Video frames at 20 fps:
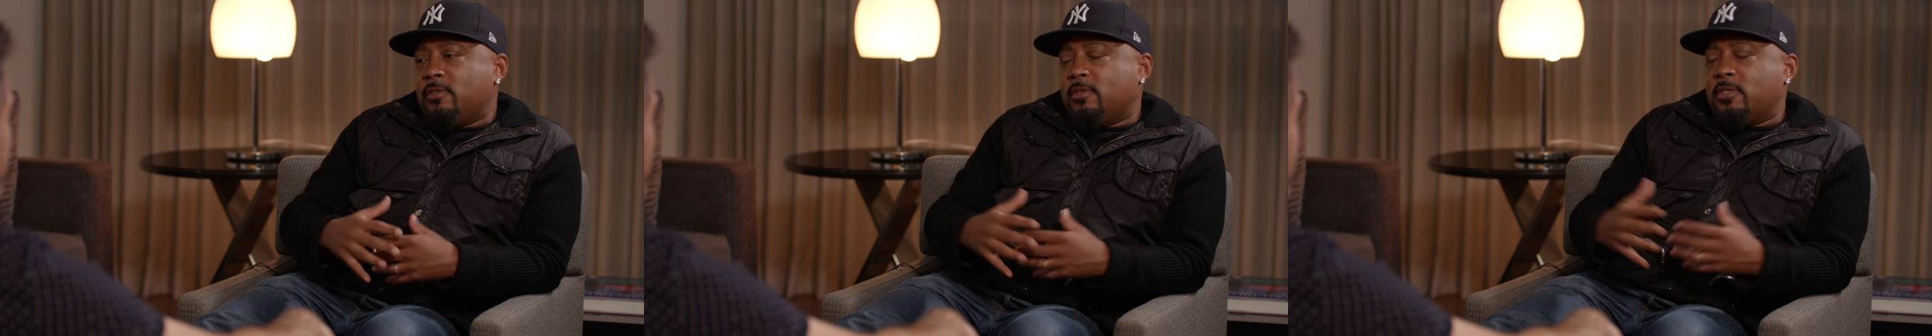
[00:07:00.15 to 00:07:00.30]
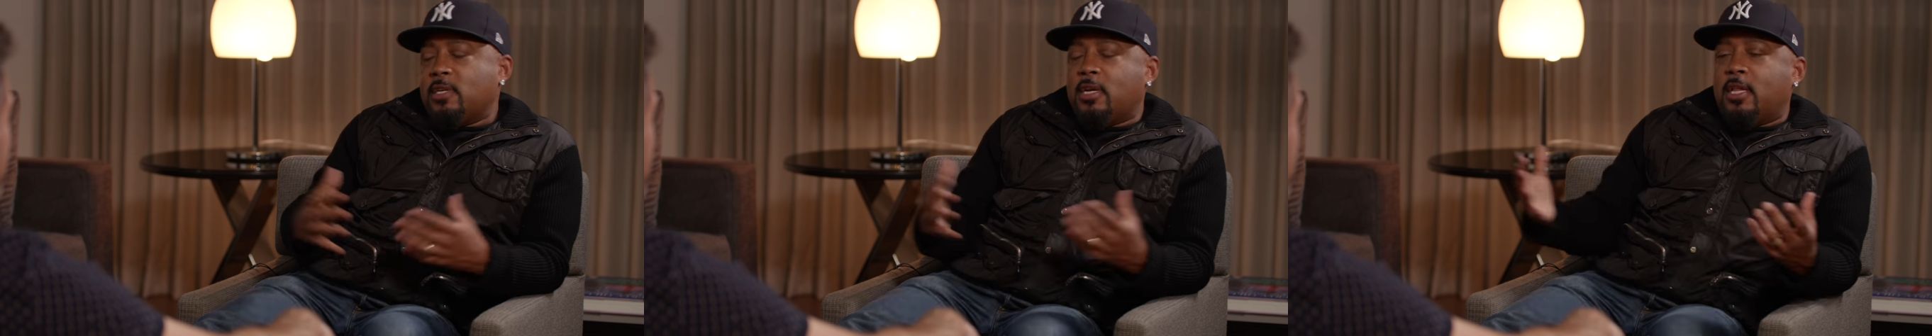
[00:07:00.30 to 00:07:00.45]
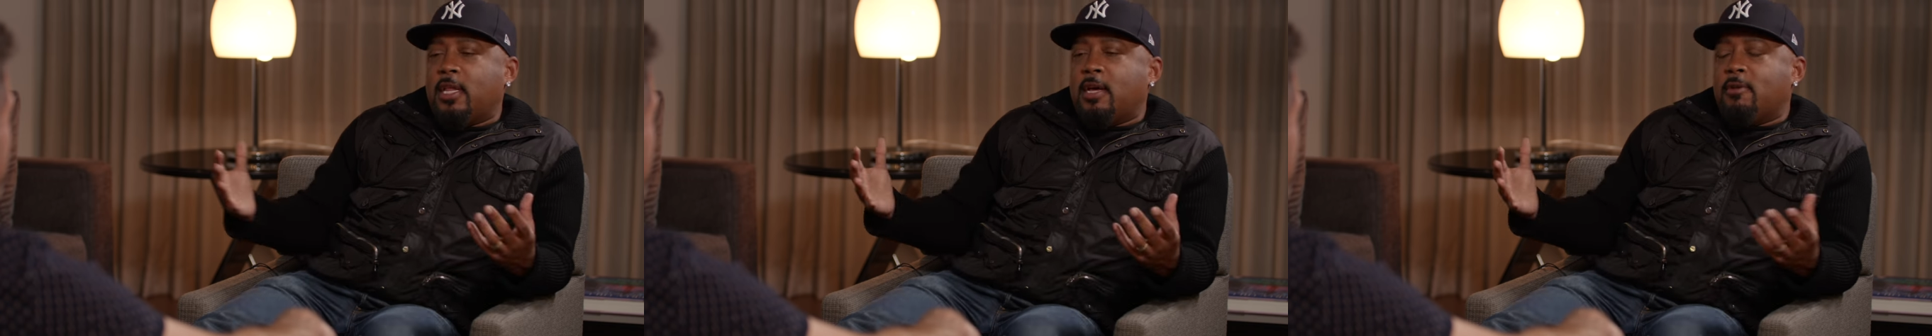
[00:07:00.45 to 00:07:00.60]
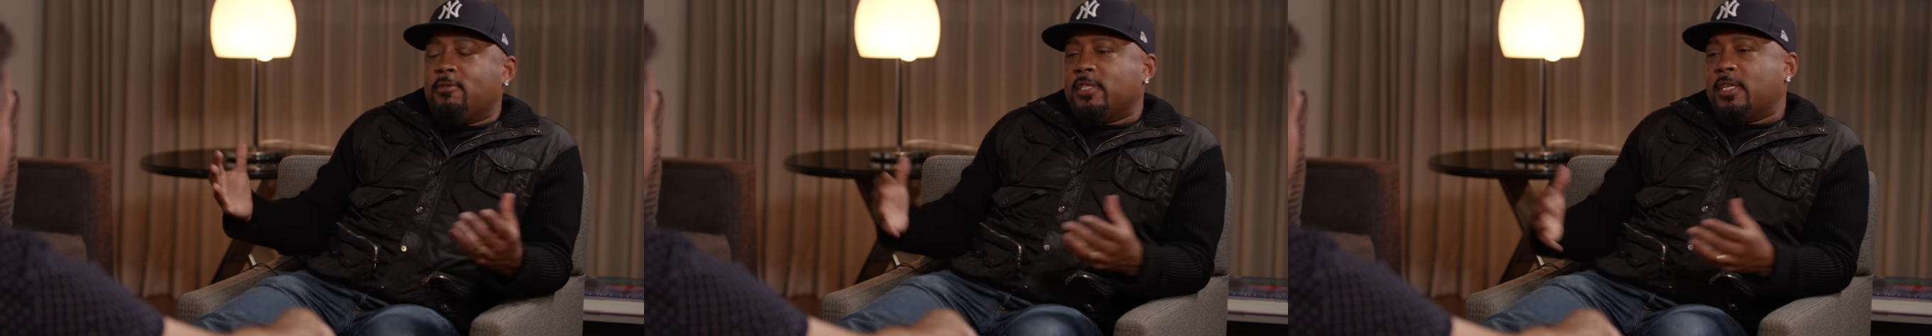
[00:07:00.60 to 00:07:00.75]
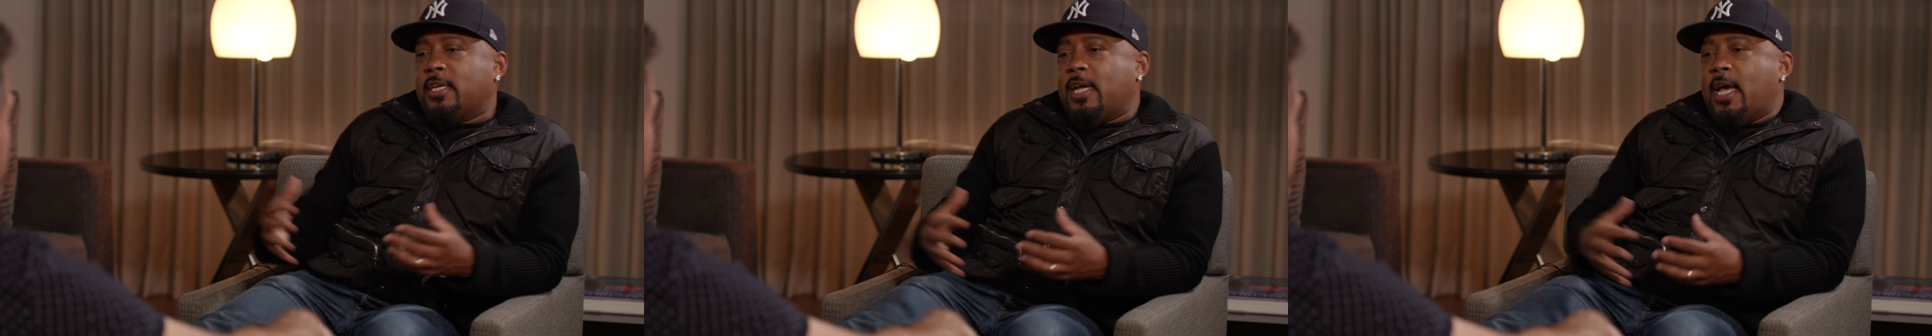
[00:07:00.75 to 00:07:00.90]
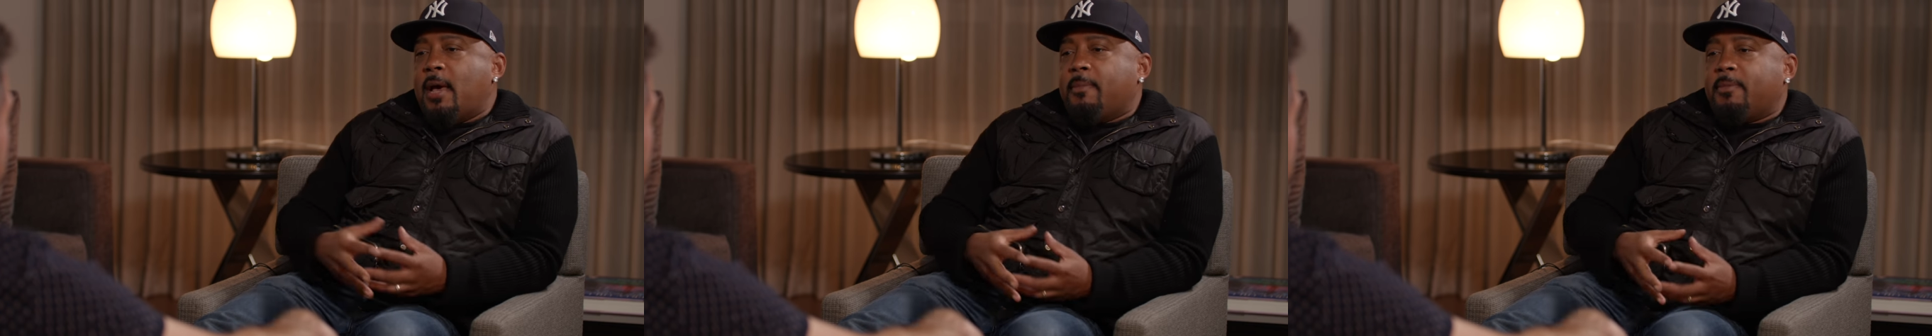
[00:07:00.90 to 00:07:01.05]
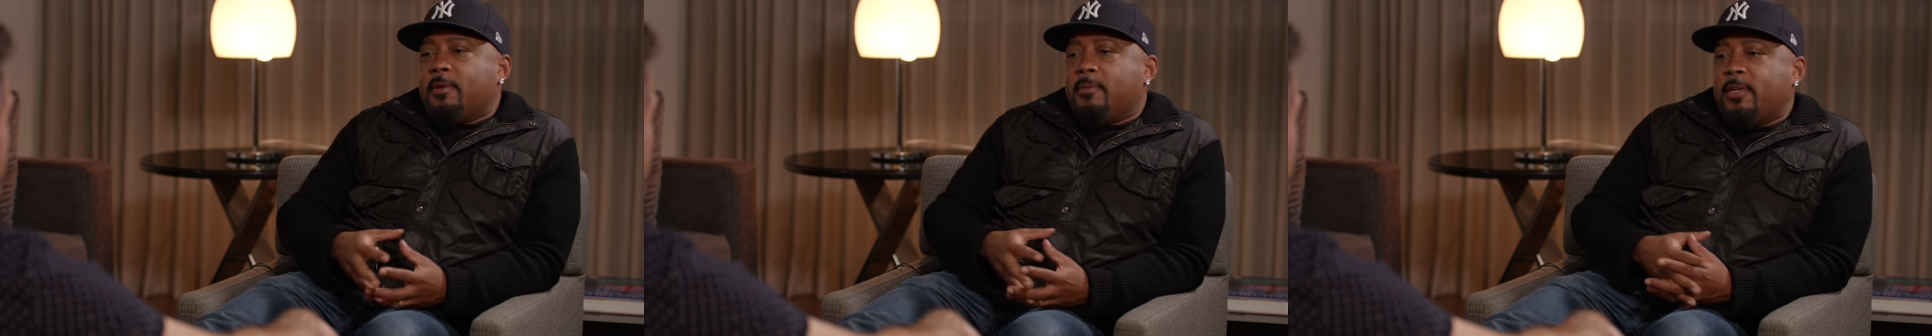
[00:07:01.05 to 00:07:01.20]
but none of that was going to
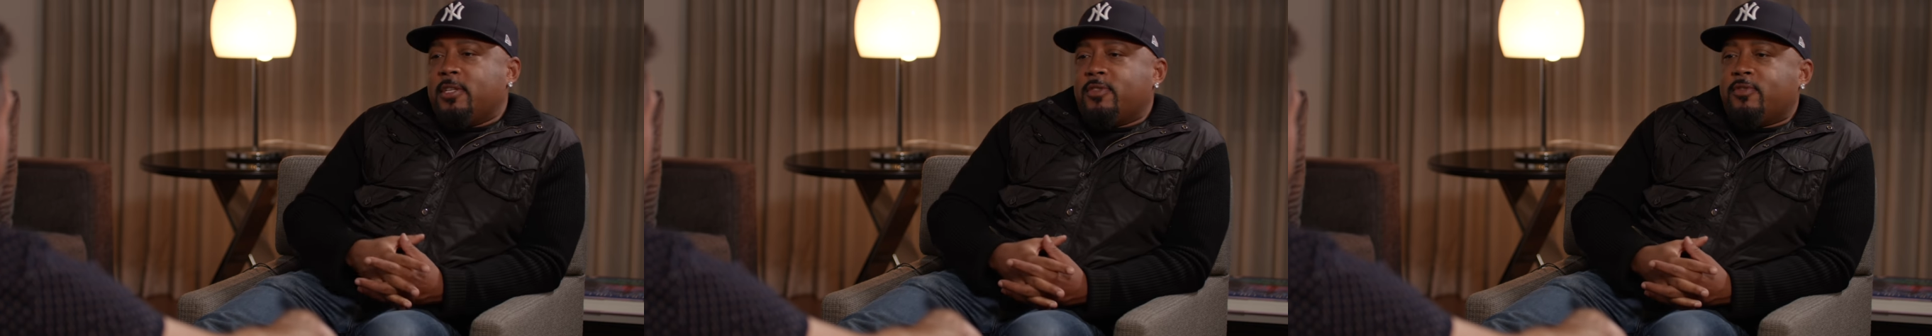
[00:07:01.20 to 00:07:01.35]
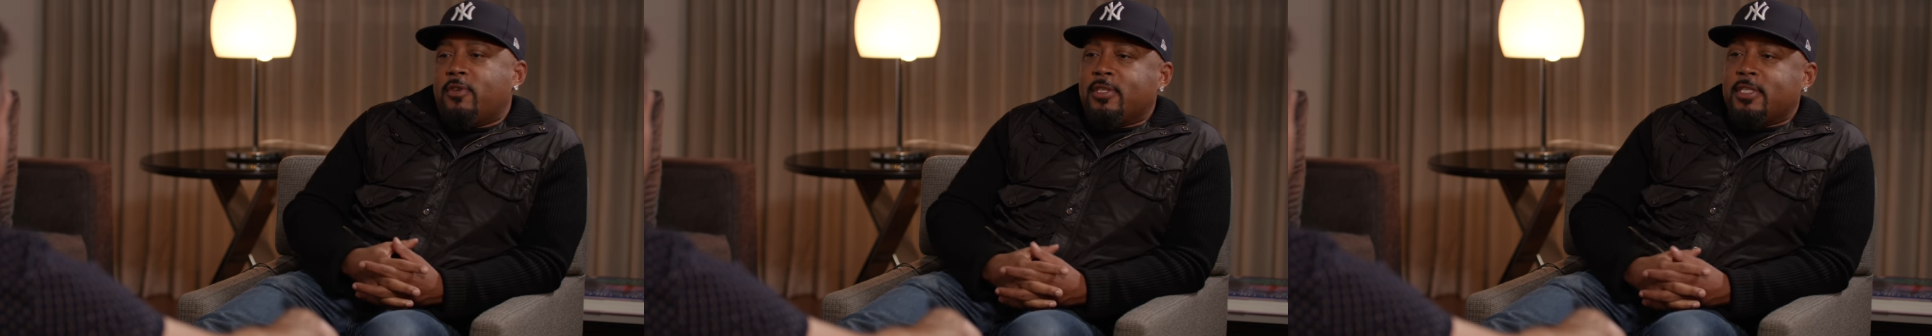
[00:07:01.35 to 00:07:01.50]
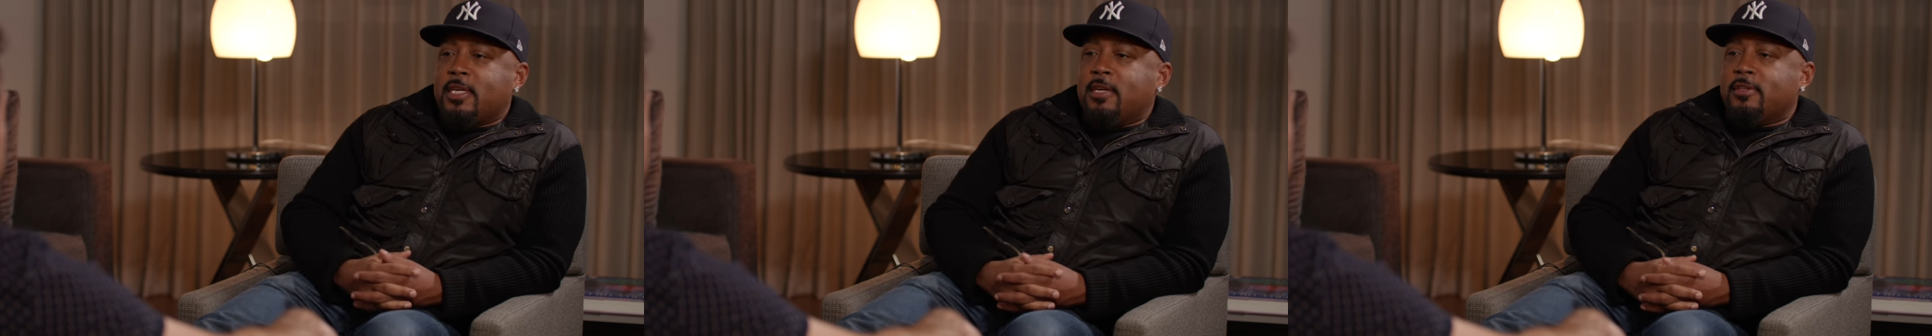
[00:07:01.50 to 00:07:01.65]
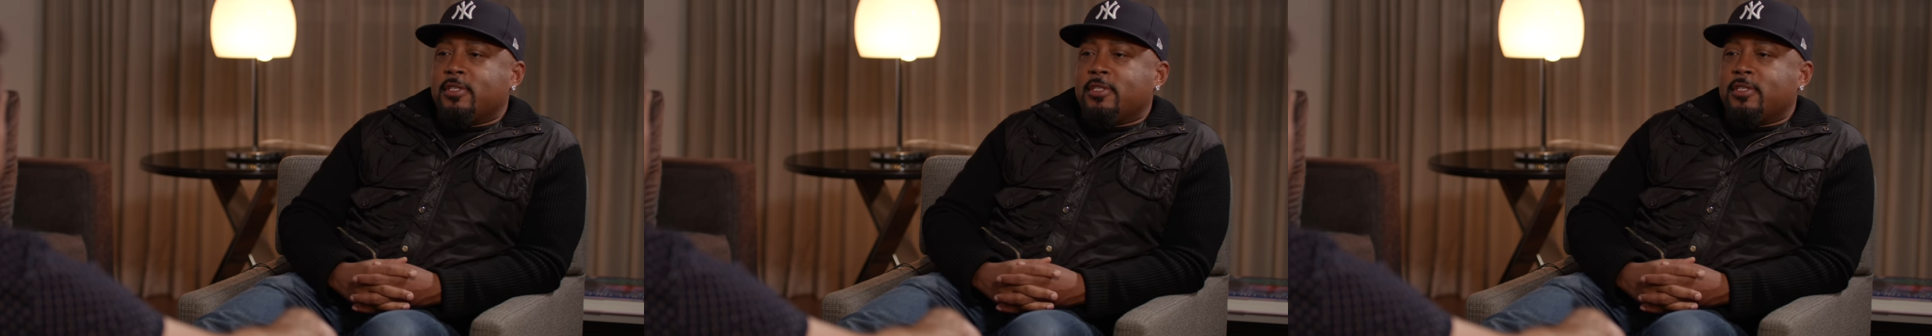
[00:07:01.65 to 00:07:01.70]
happen to me as far as I